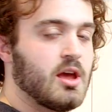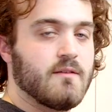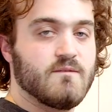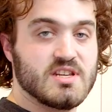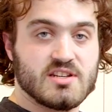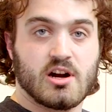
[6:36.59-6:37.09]

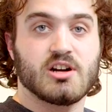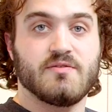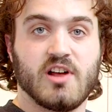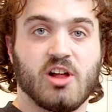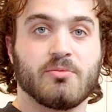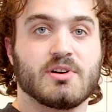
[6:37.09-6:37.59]
visit our
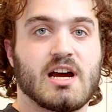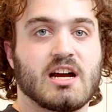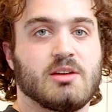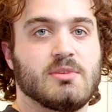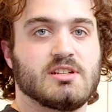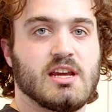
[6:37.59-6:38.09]
developer
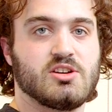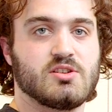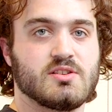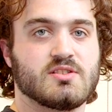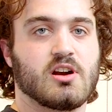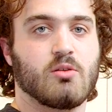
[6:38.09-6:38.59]

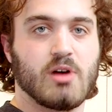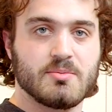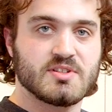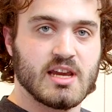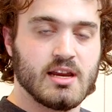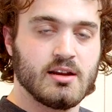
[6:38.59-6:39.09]
documentations on our
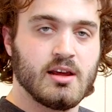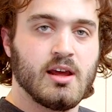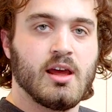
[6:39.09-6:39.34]
website.